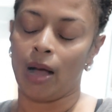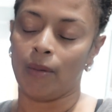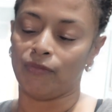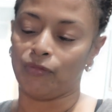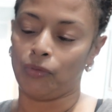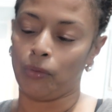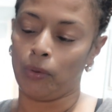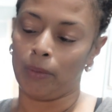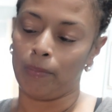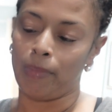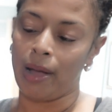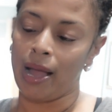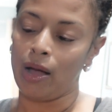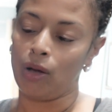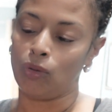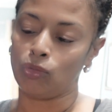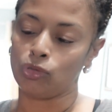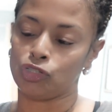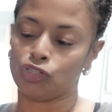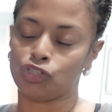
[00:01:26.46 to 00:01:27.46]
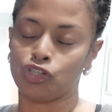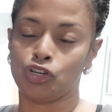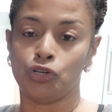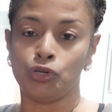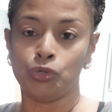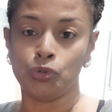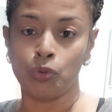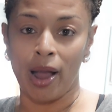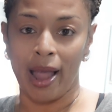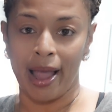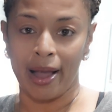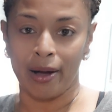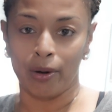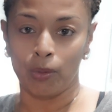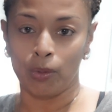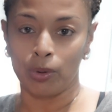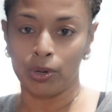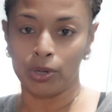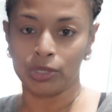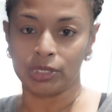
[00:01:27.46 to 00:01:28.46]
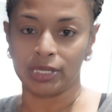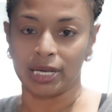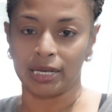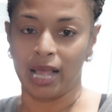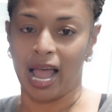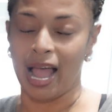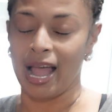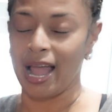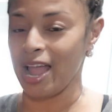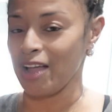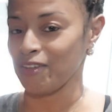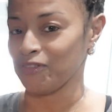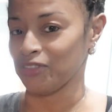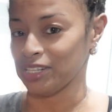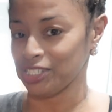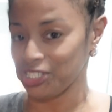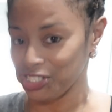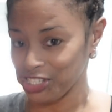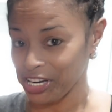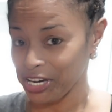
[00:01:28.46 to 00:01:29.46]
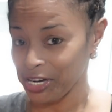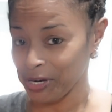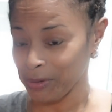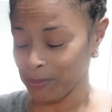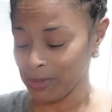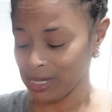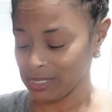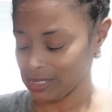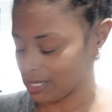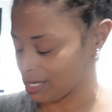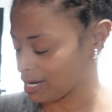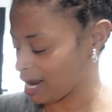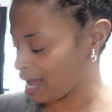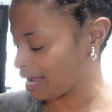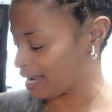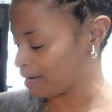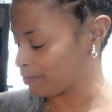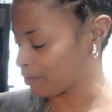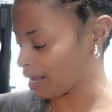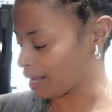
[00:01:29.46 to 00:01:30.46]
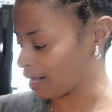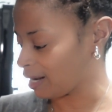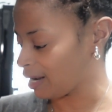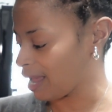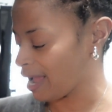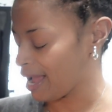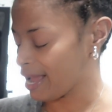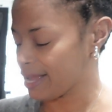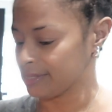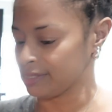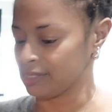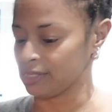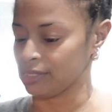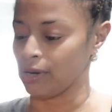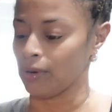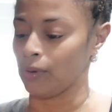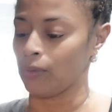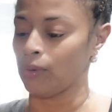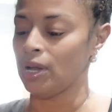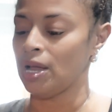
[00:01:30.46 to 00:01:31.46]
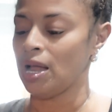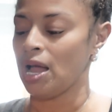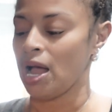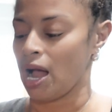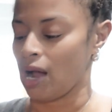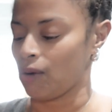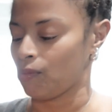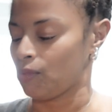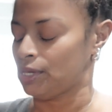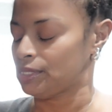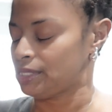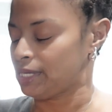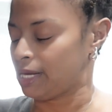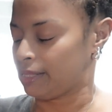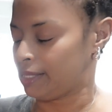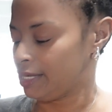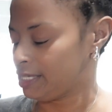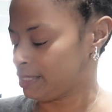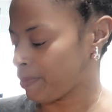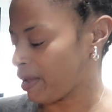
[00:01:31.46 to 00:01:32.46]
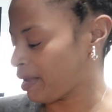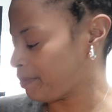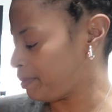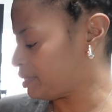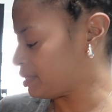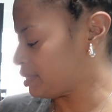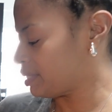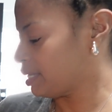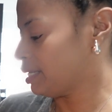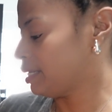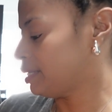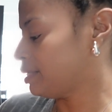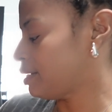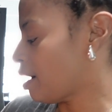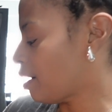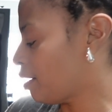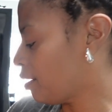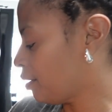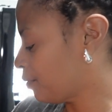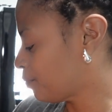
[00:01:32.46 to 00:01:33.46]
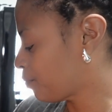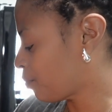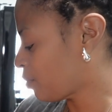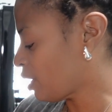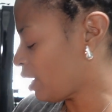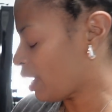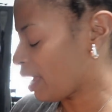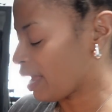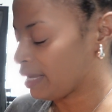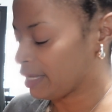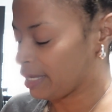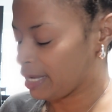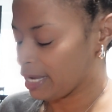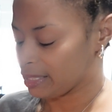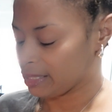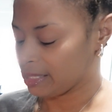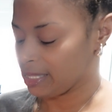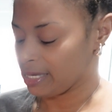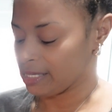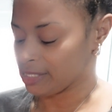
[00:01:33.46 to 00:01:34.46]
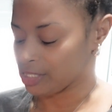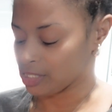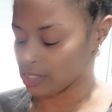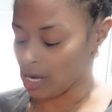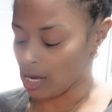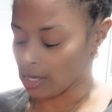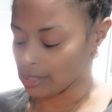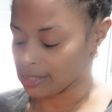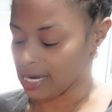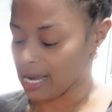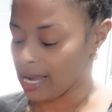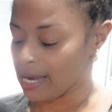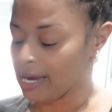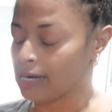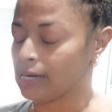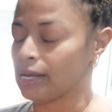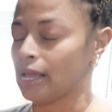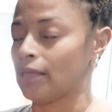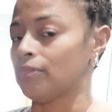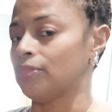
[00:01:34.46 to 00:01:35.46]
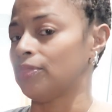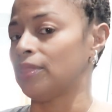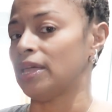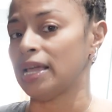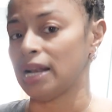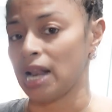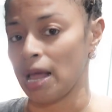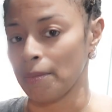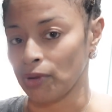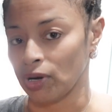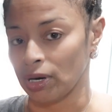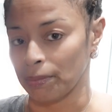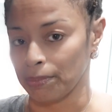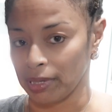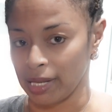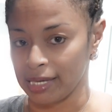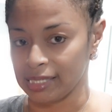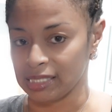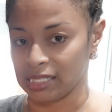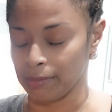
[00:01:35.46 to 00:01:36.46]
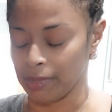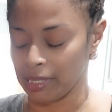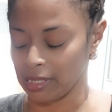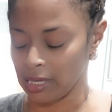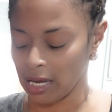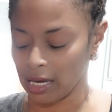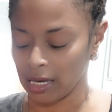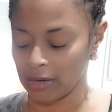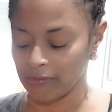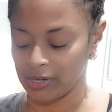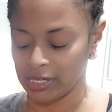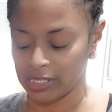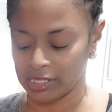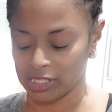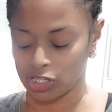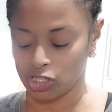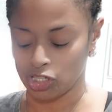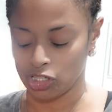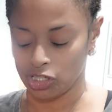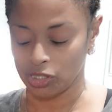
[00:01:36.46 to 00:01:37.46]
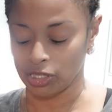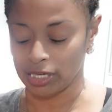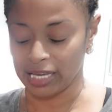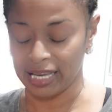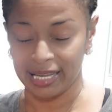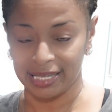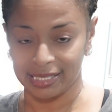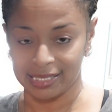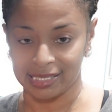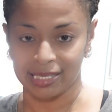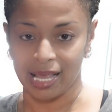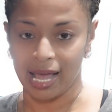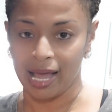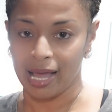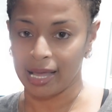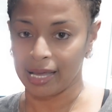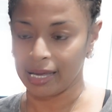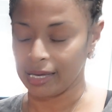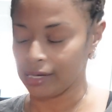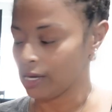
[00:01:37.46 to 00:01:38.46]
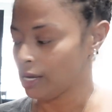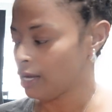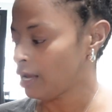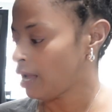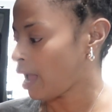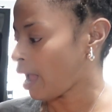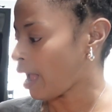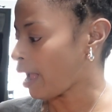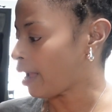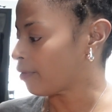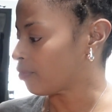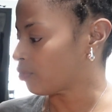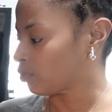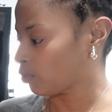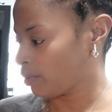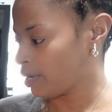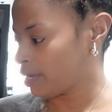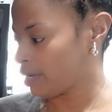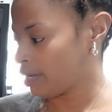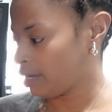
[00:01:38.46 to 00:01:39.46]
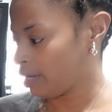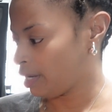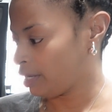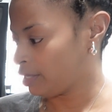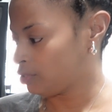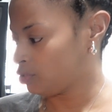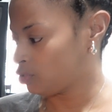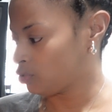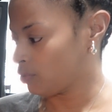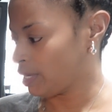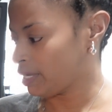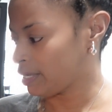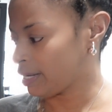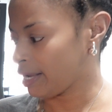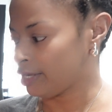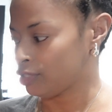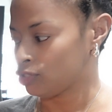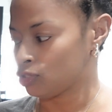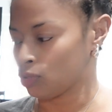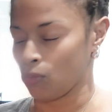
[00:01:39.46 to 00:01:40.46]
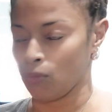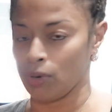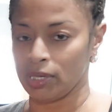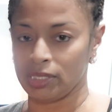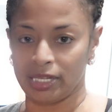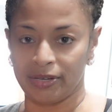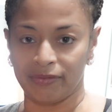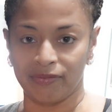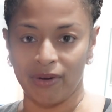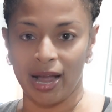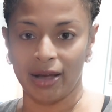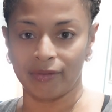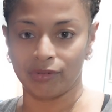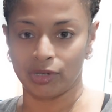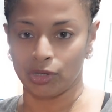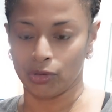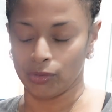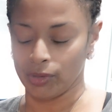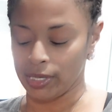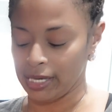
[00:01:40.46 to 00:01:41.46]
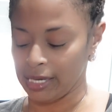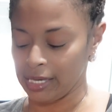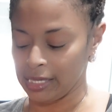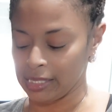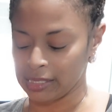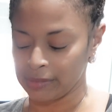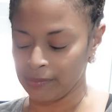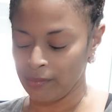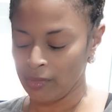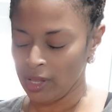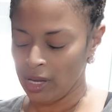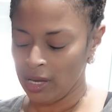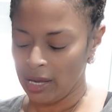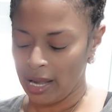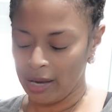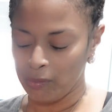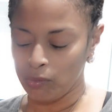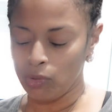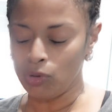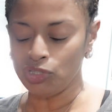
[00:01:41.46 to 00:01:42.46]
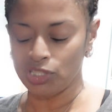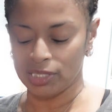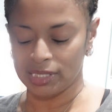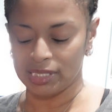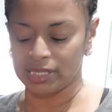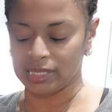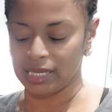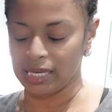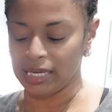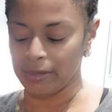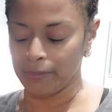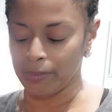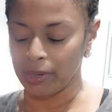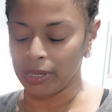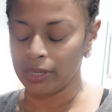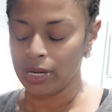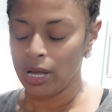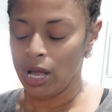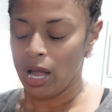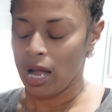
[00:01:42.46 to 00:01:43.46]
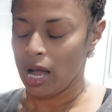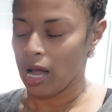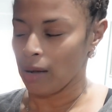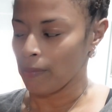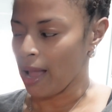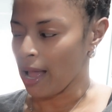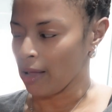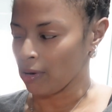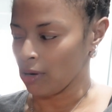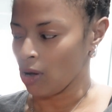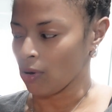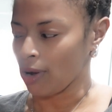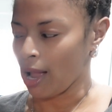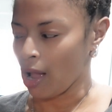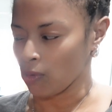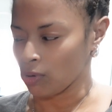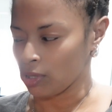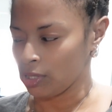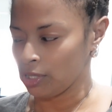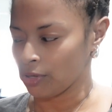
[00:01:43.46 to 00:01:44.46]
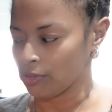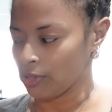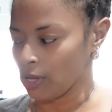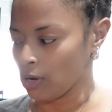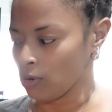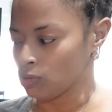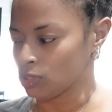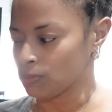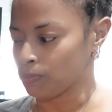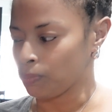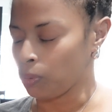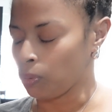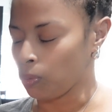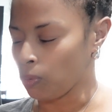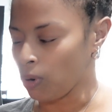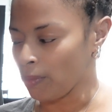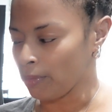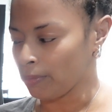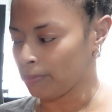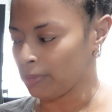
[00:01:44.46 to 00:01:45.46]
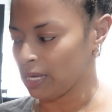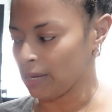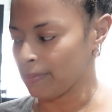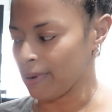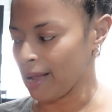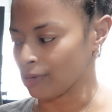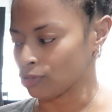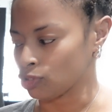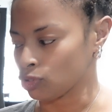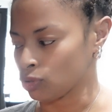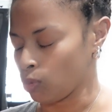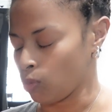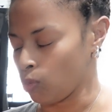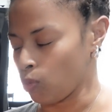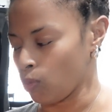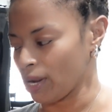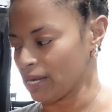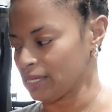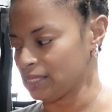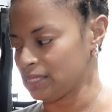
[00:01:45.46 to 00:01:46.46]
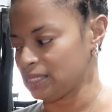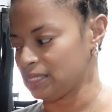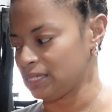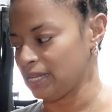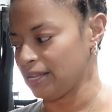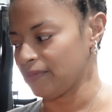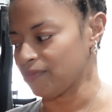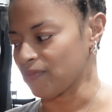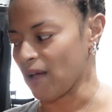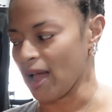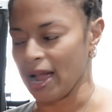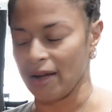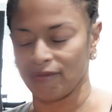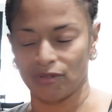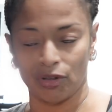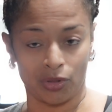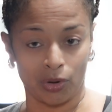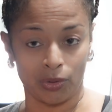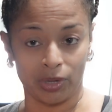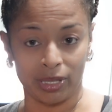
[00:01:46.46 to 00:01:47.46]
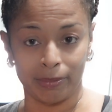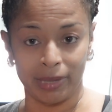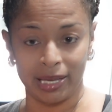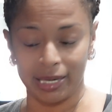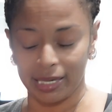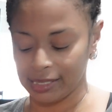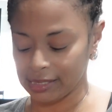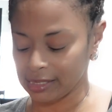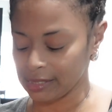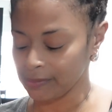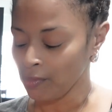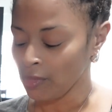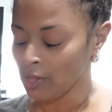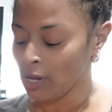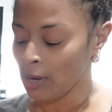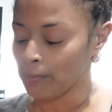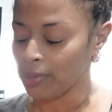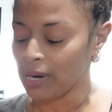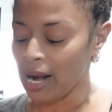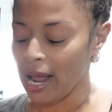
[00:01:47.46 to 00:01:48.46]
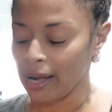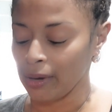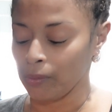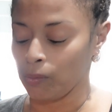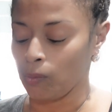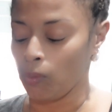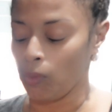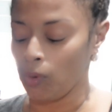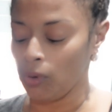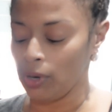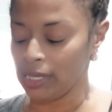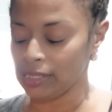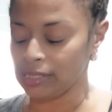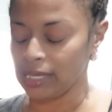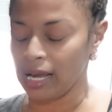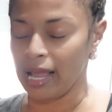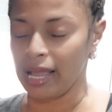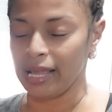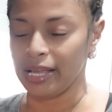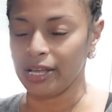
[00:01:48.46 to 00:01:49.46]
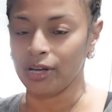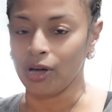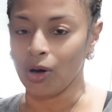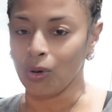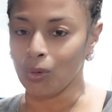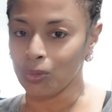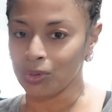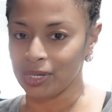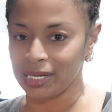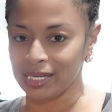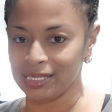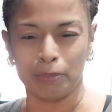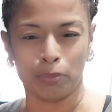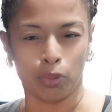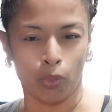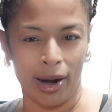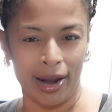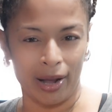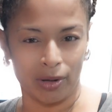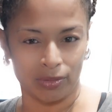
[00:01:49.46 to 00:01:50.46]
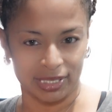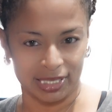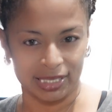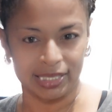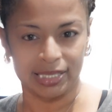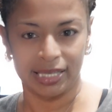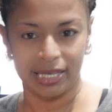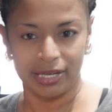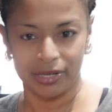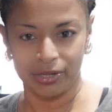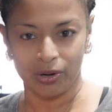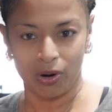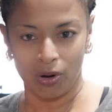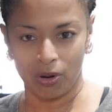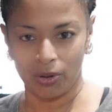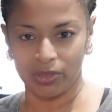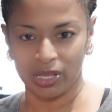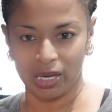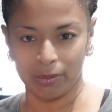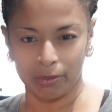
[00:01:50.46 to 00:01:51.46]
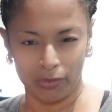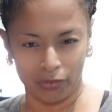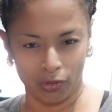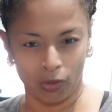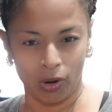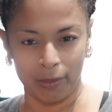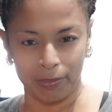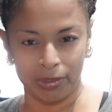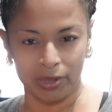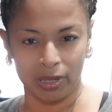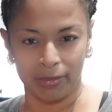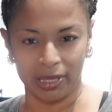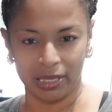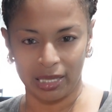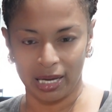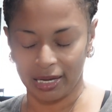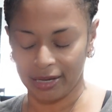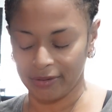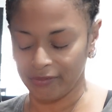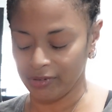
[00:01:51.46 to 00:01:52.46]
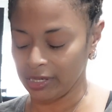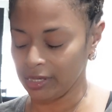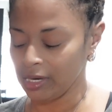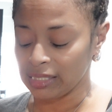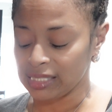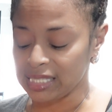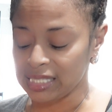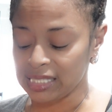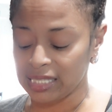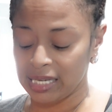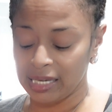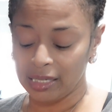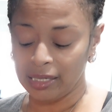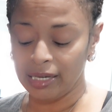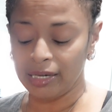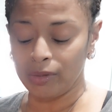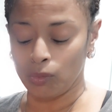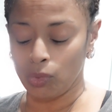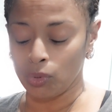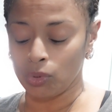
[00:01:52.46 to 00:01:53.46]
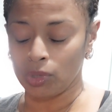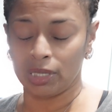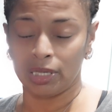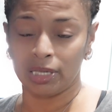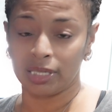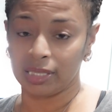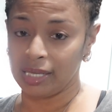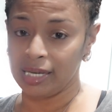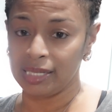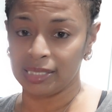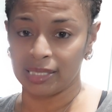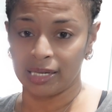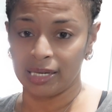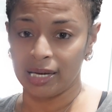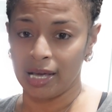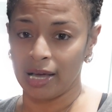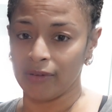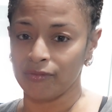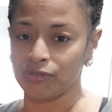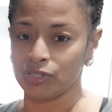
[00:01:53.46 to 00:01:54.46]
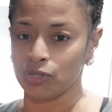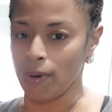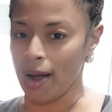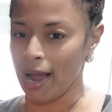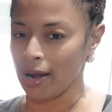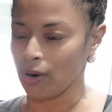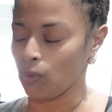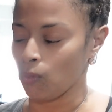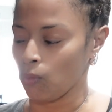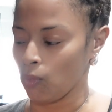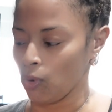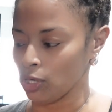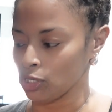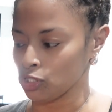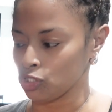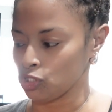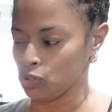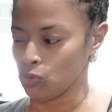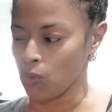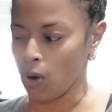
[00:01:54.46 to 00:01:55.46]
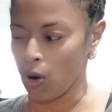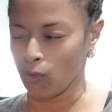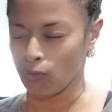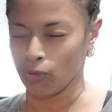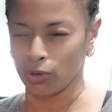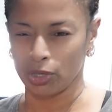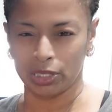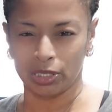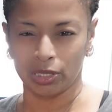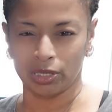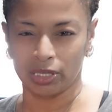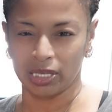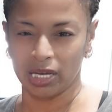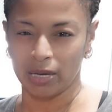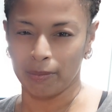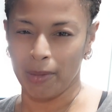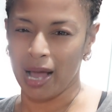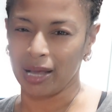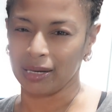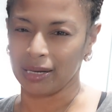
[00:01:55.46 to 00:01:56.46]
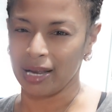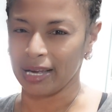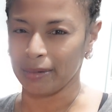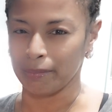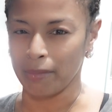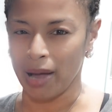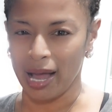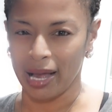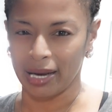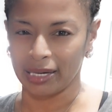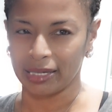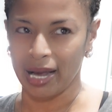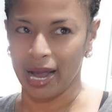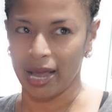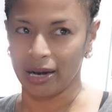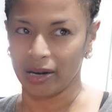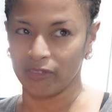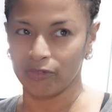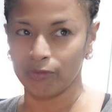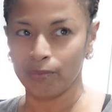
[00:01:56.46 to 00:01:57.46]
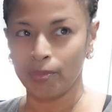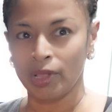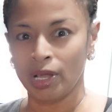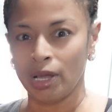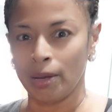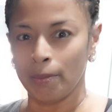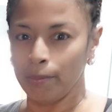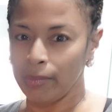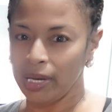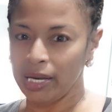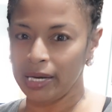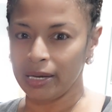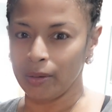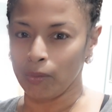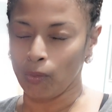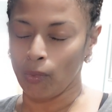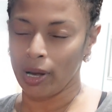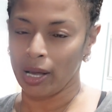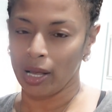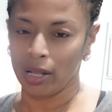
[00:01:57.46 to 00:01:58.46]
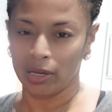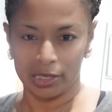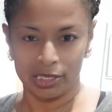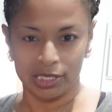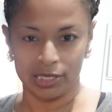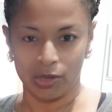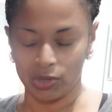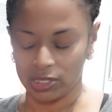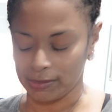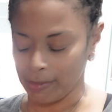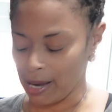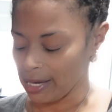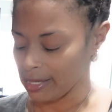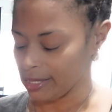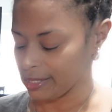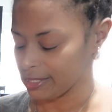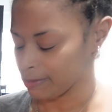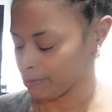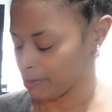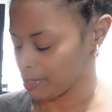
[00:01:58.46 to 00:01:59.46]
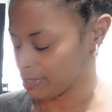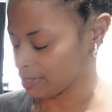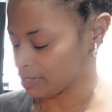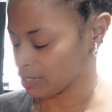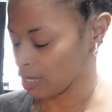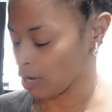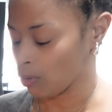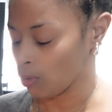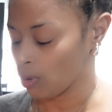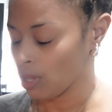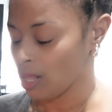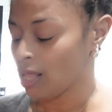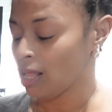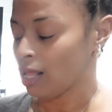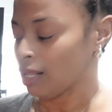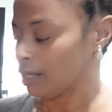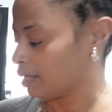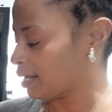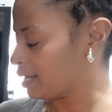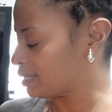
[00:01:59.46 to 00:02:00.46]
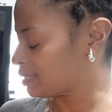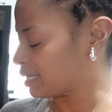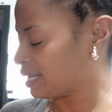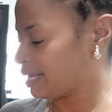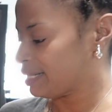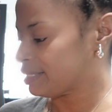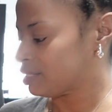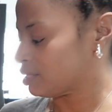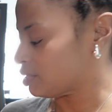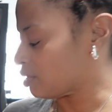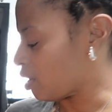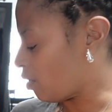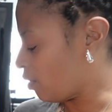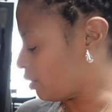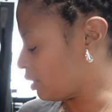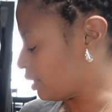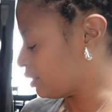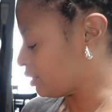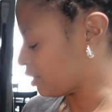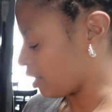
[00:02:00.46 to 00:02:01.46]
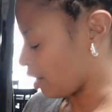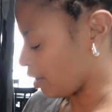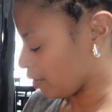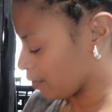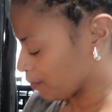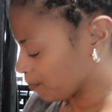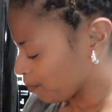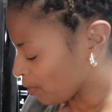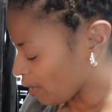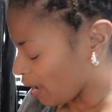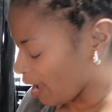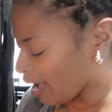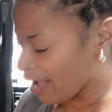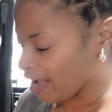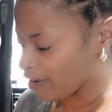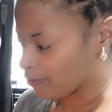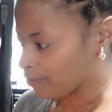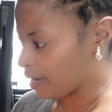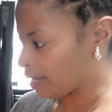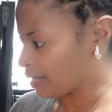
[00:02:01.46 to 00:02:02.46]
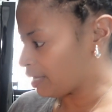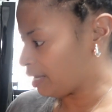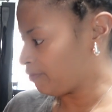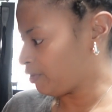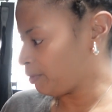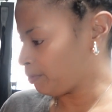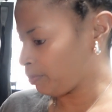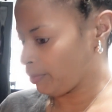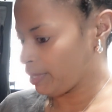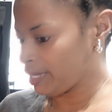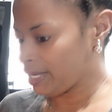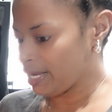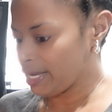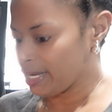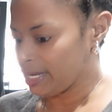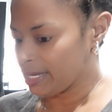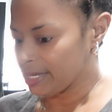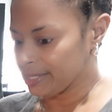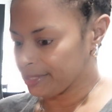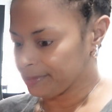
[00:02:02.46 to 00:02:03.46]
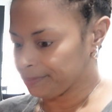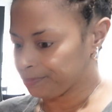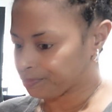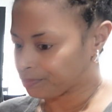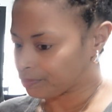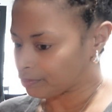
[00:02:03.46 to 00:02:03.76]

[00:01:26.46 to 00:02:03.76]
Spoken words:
for about 2 hours. I have the gym tonight, my class, so I wanted to get these babies done, y'all, and get these sauteed, and then I'm gonna place them in the oven to cook inside at 325 degrees, and we'll just see, but how long I'll cook those, probably about 25 to 30 minutes, but I want a golden brown sear on them before I put them in the oven. A skillet will cook these enough, so I don't want to overcook them. I like mine kind of medium well, and so does my husband. So let's get started, y'all. I have my oven preheated,